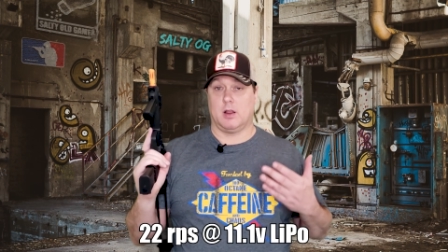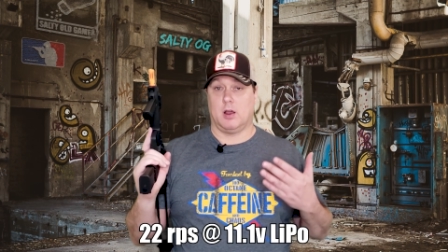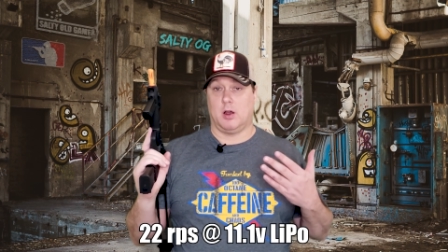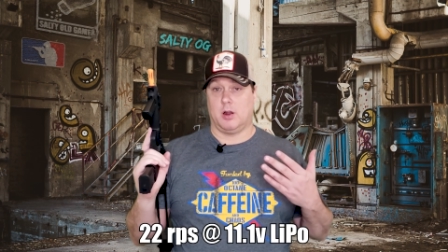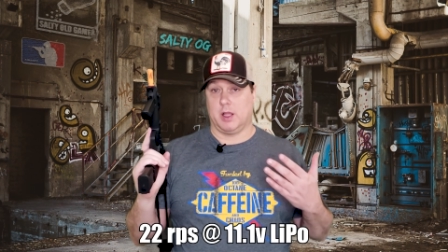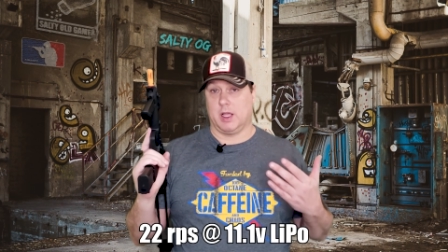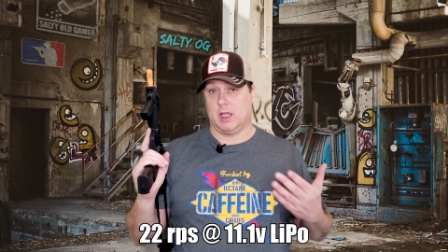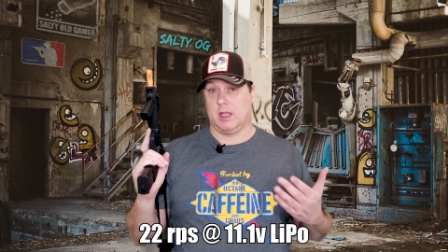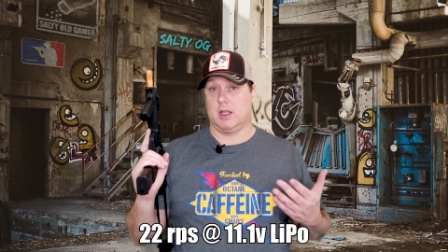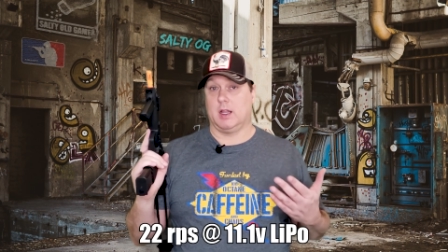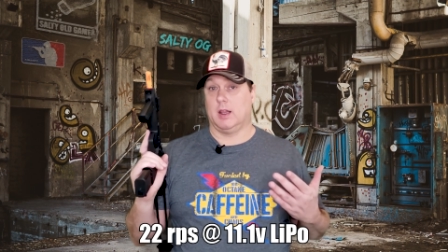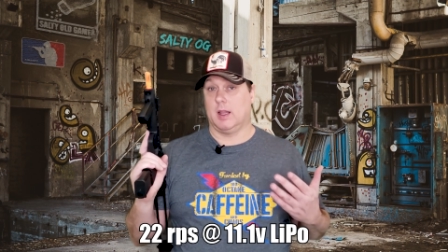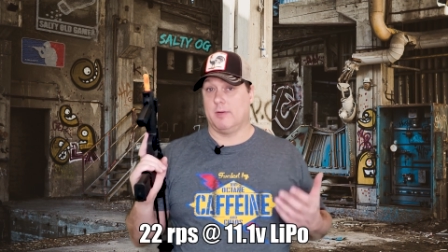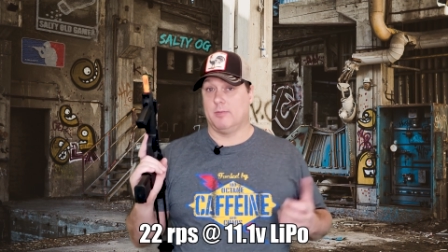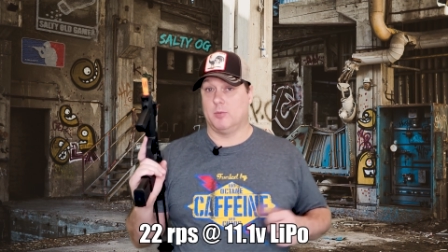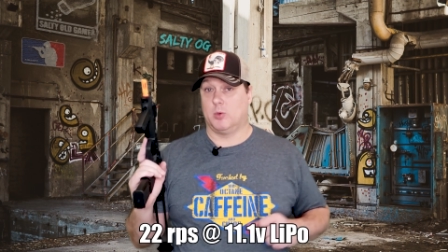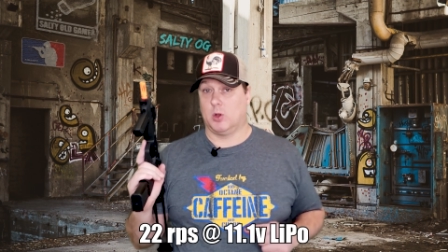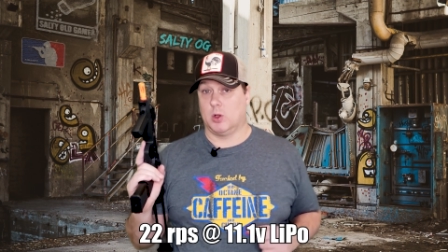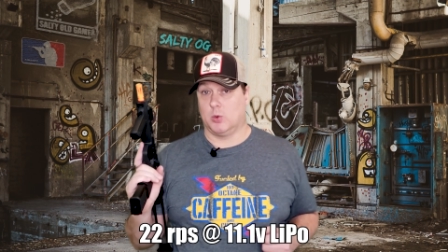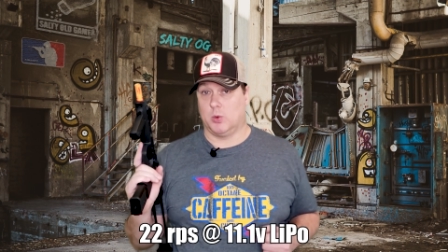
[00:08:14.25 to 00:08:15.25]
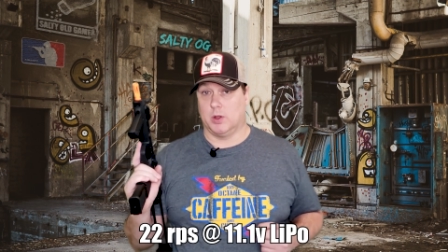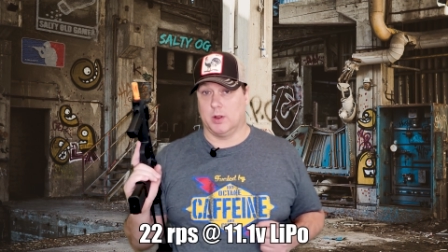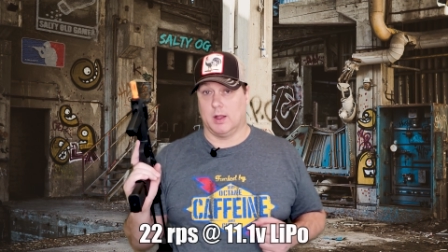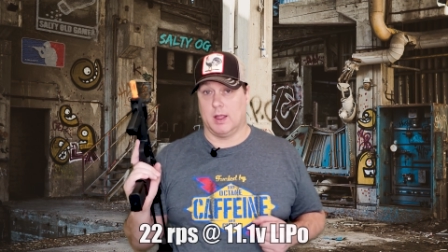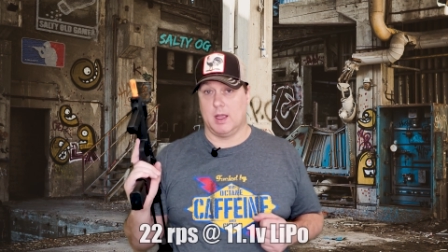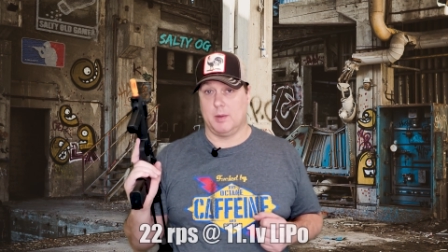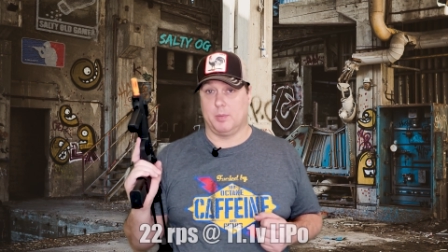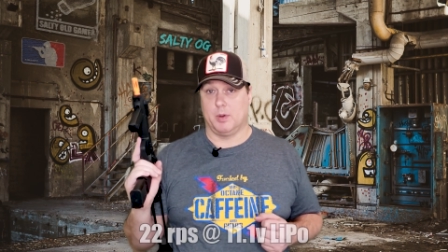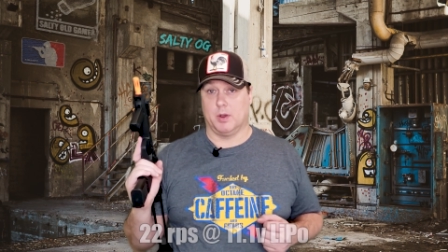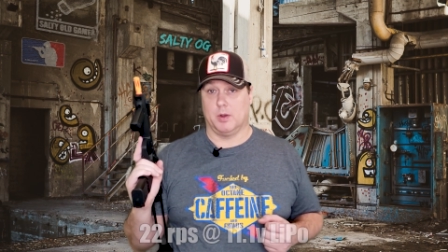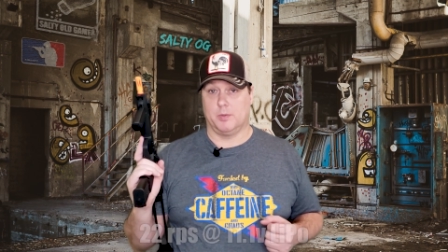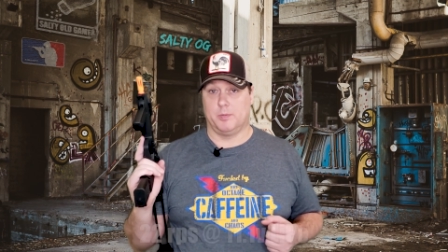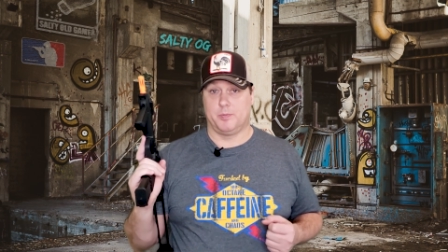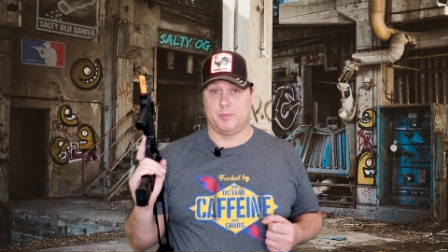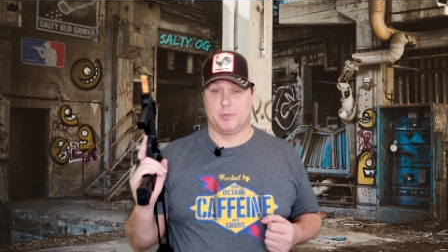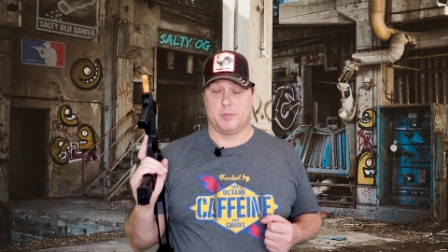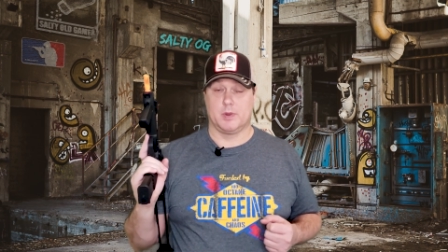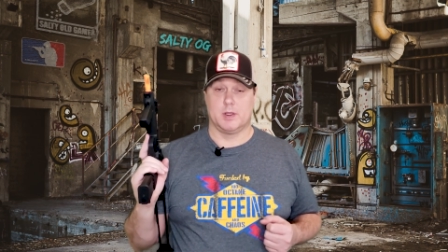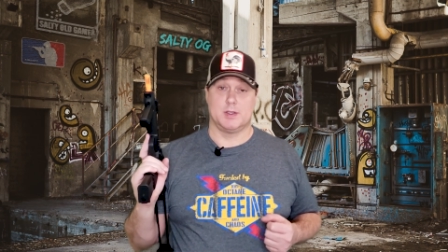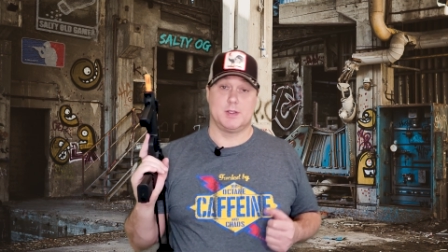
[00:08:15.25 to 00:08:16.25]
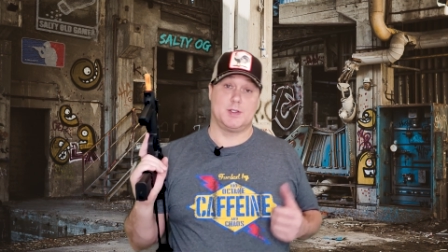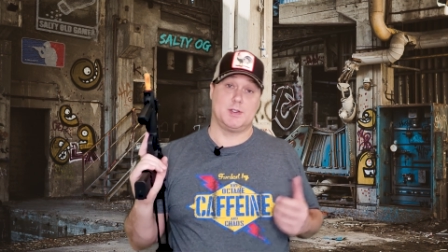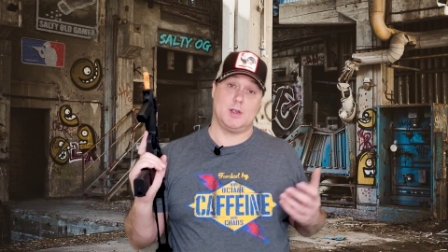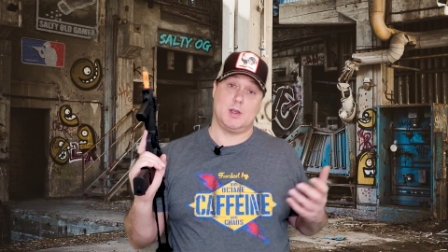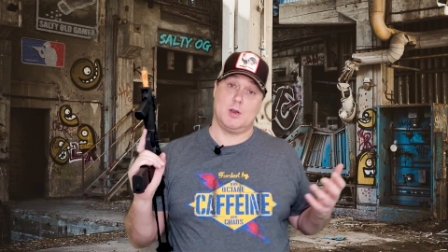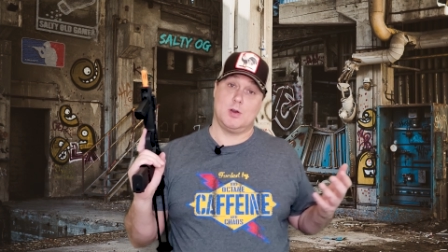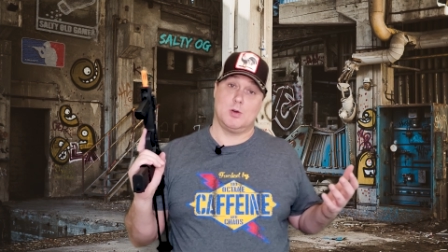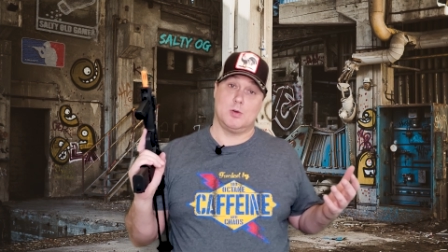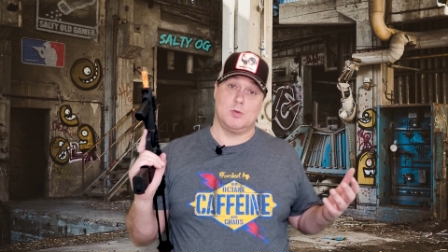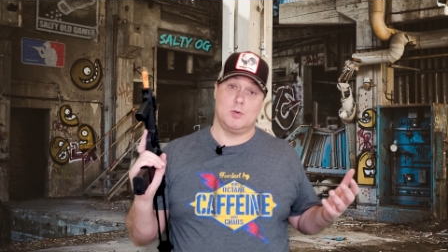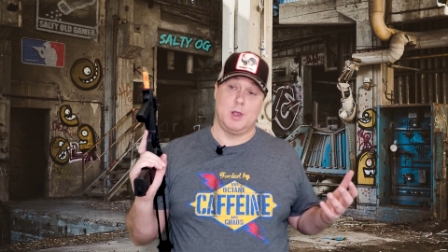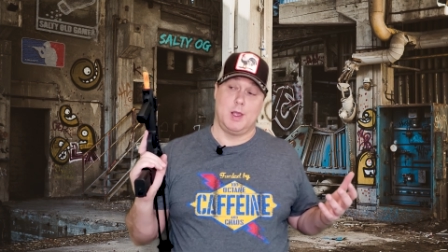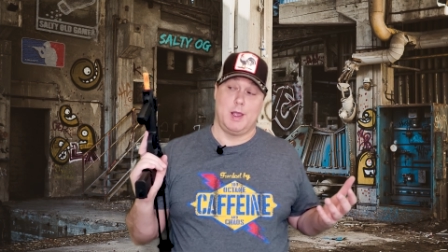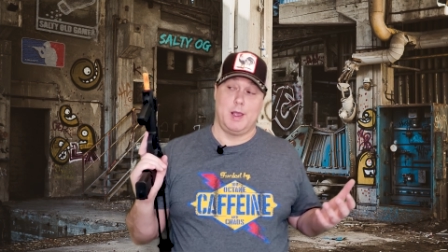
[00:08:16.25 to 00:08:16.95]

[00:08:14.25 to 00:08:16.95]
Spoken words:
on a 11.1 LiPo. So